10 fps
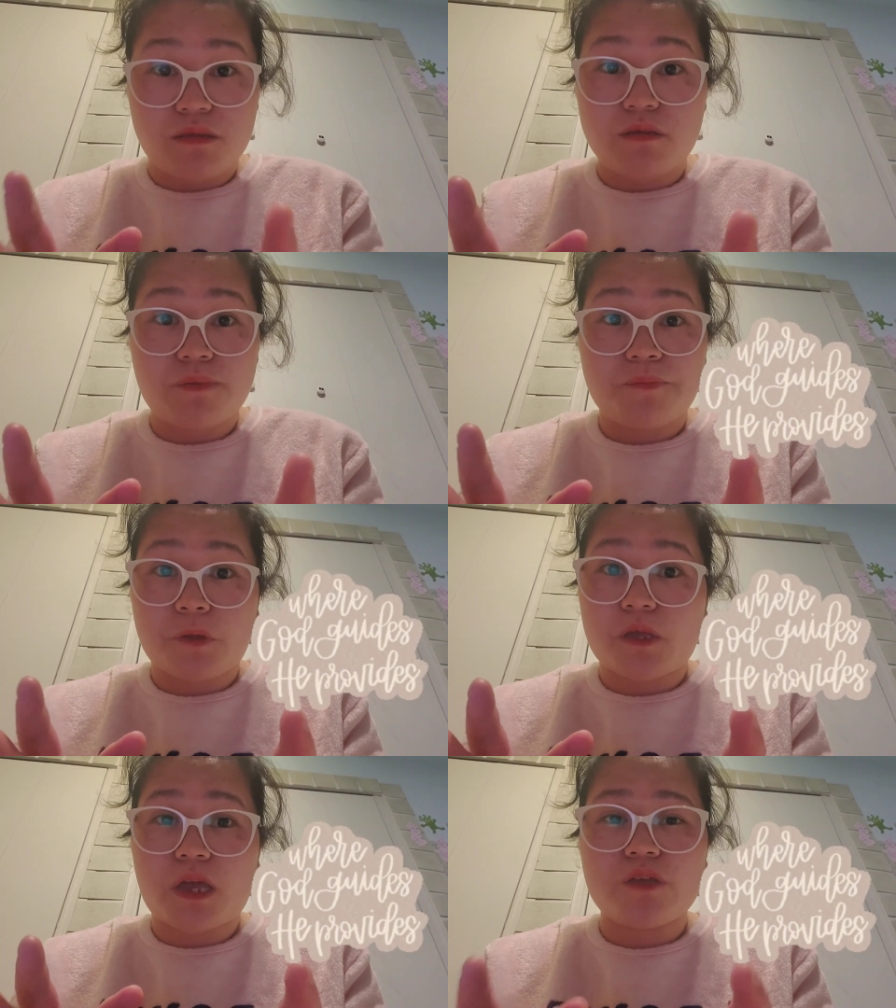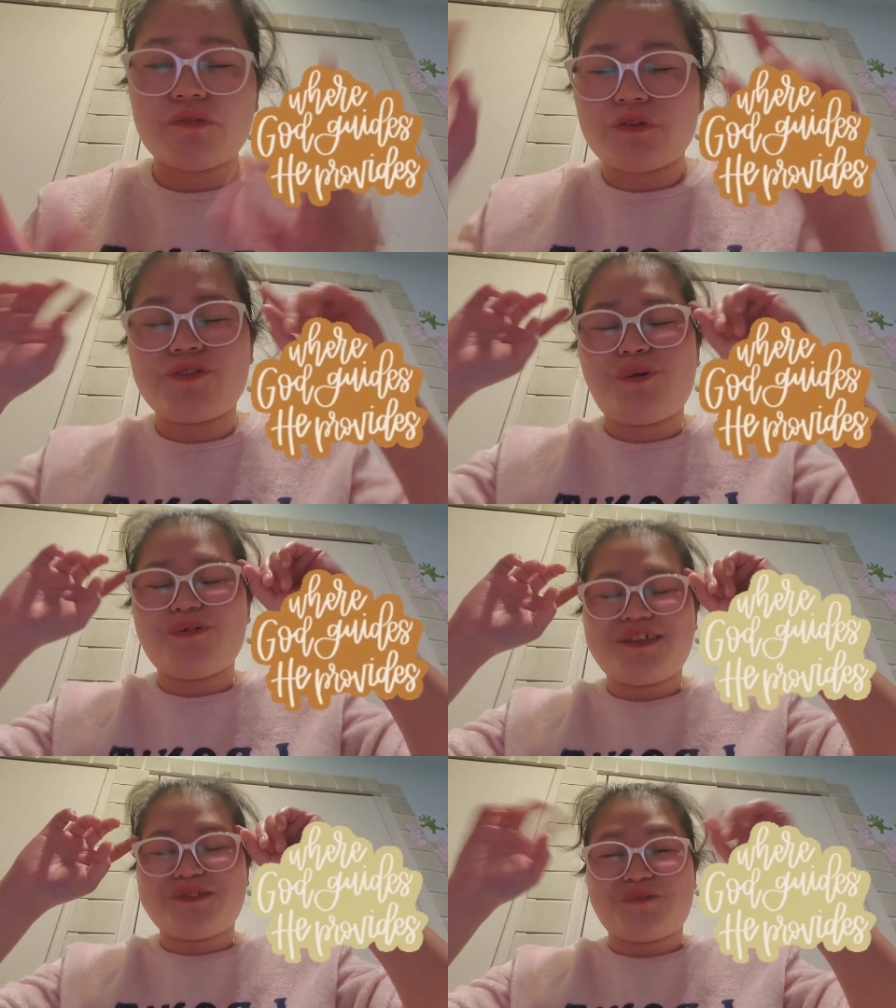Okay? you
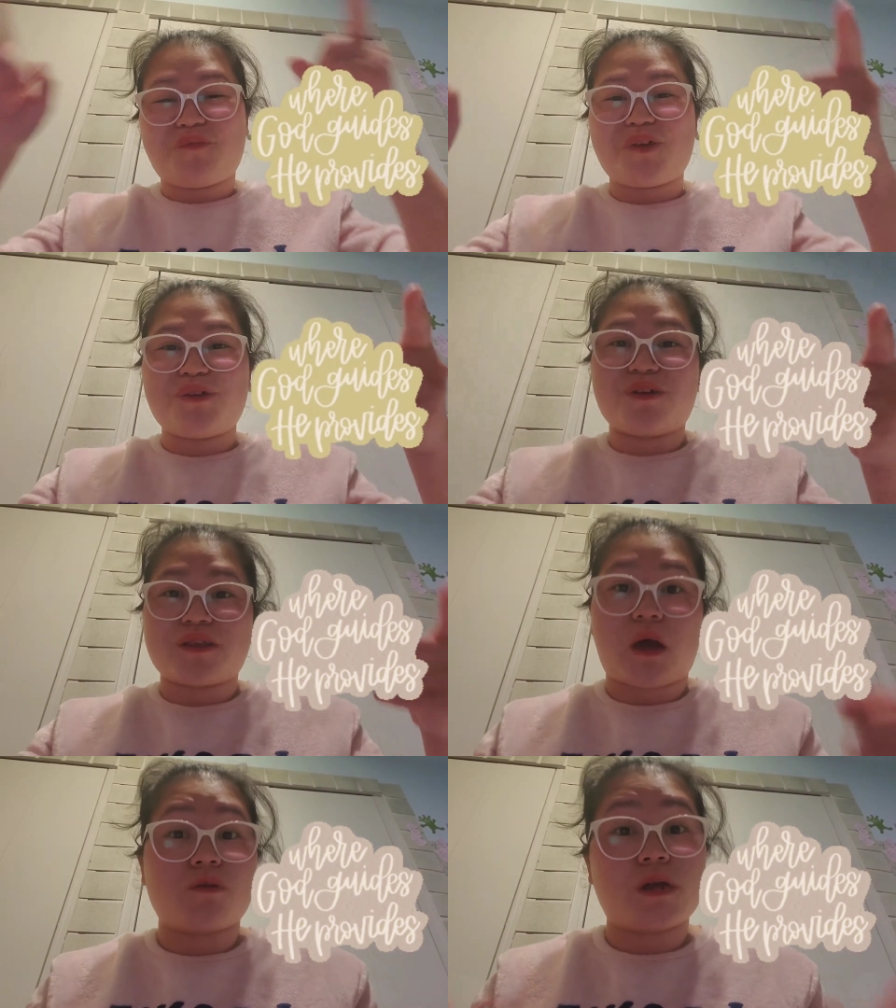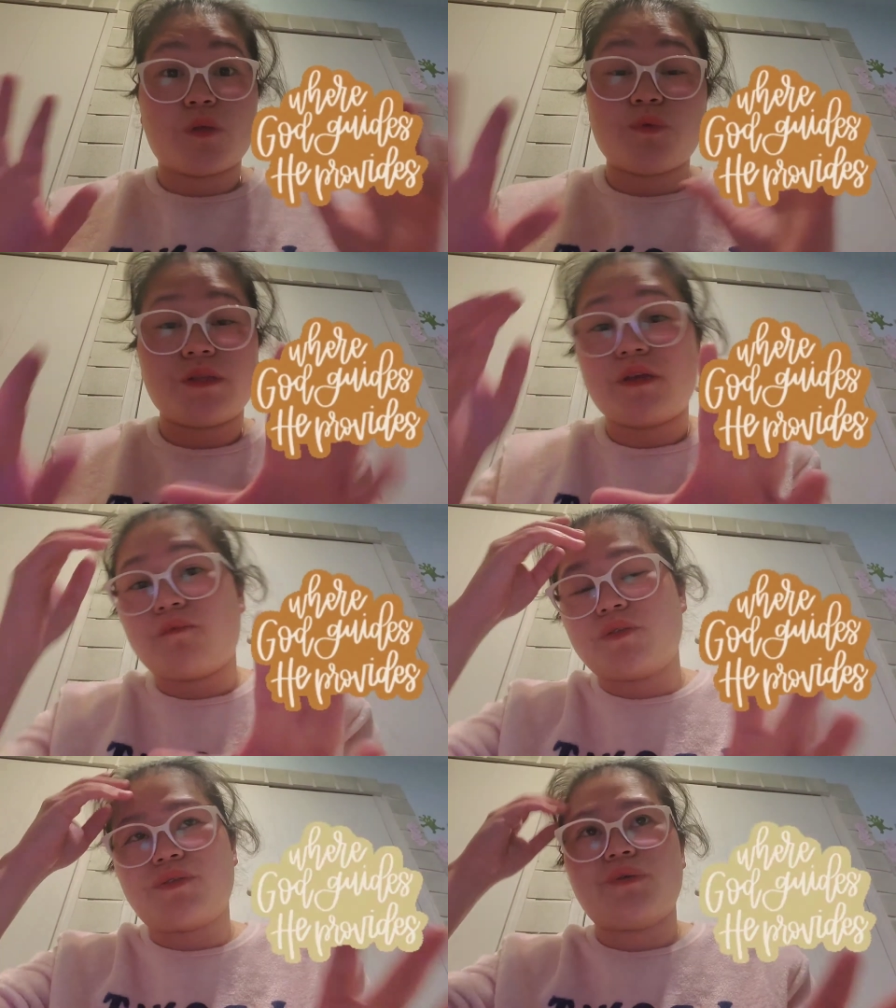don't need to figure it out, God will
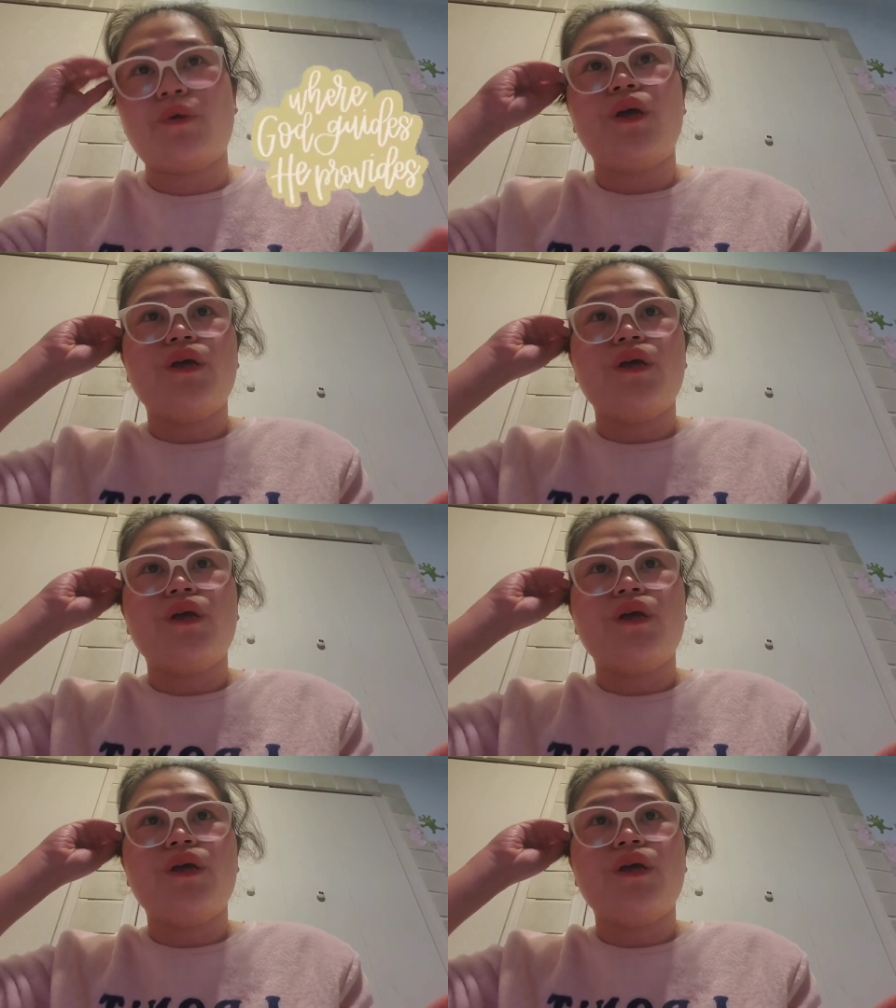give it to you.